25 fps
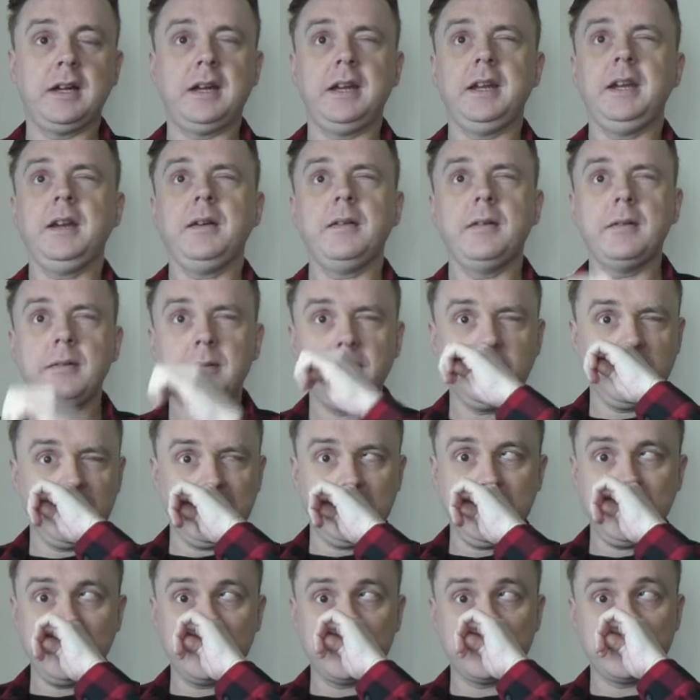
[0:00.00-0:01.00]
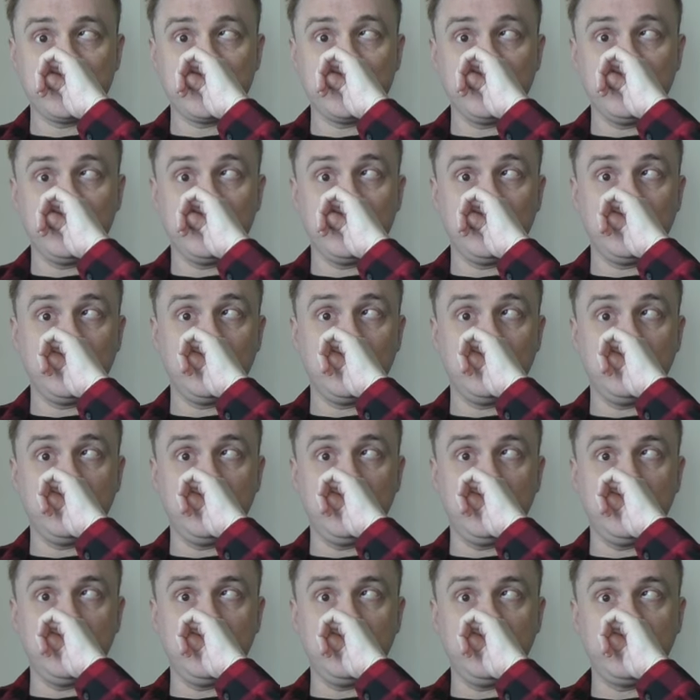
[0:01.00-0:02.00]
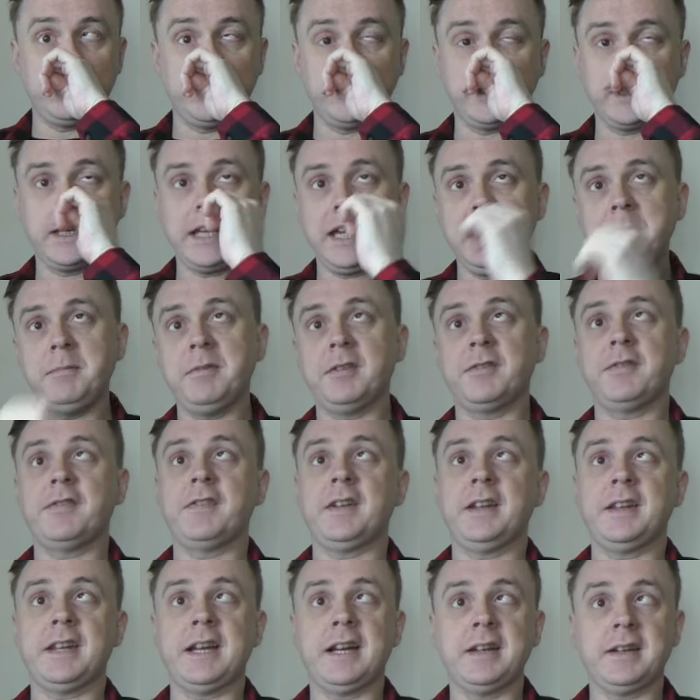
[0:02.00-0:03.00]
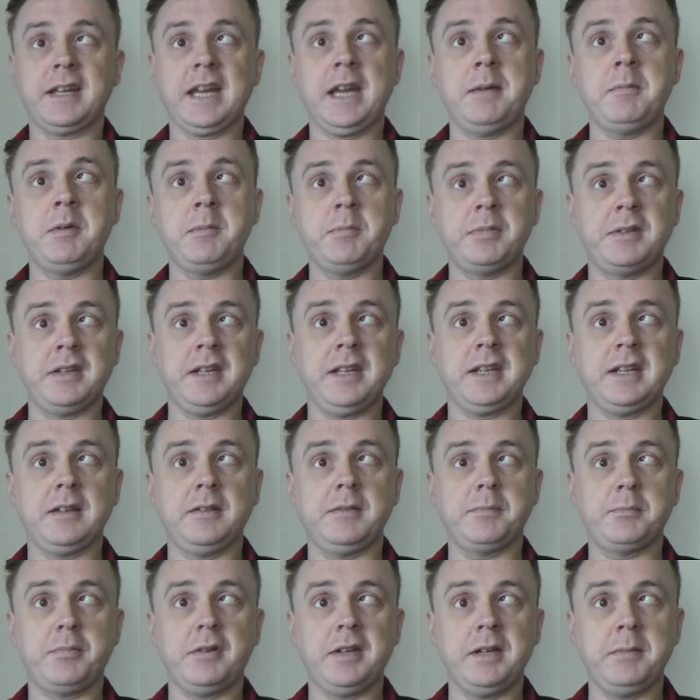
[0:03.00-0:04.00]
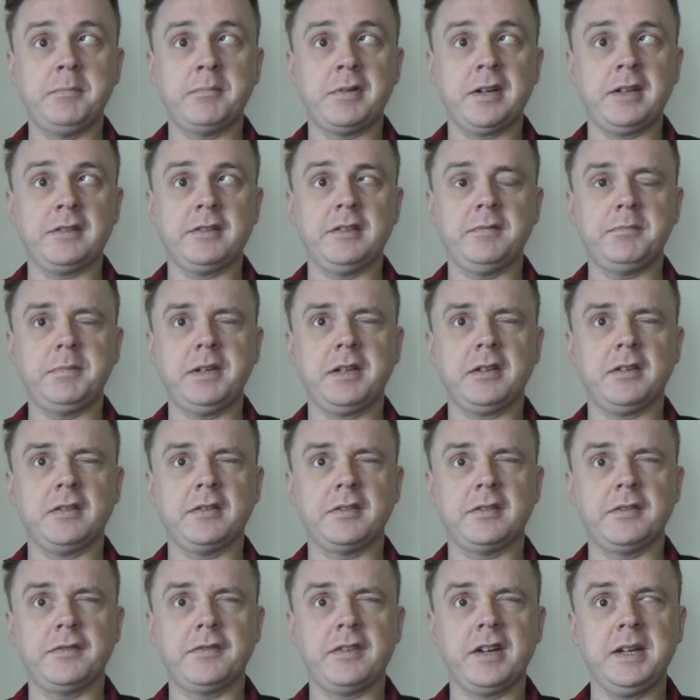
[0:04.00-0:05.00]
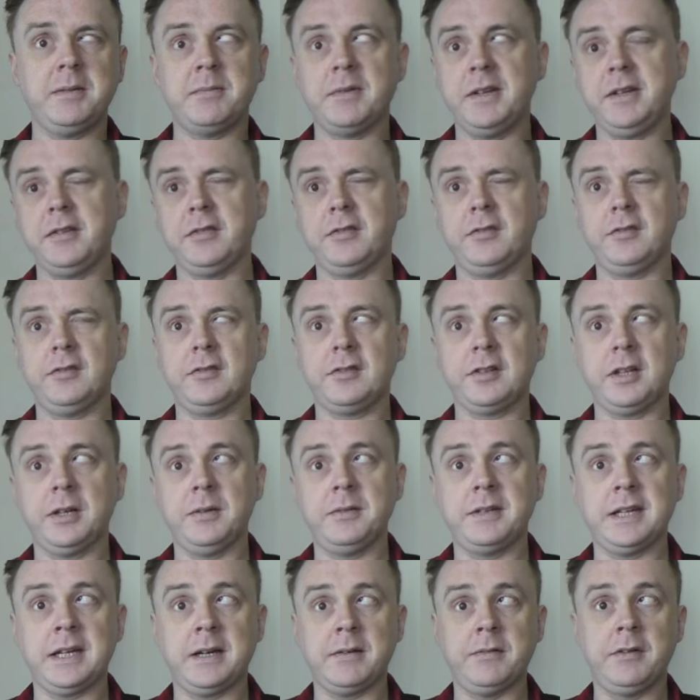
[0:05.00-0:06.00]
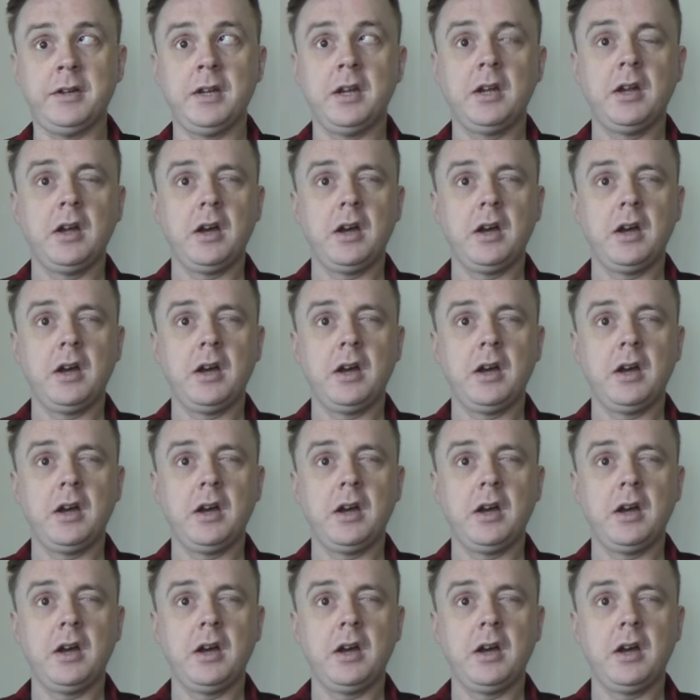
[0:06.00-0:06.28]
You know, it's but the game is that game in particular is pretty impressive because the frame rate doesn't slow down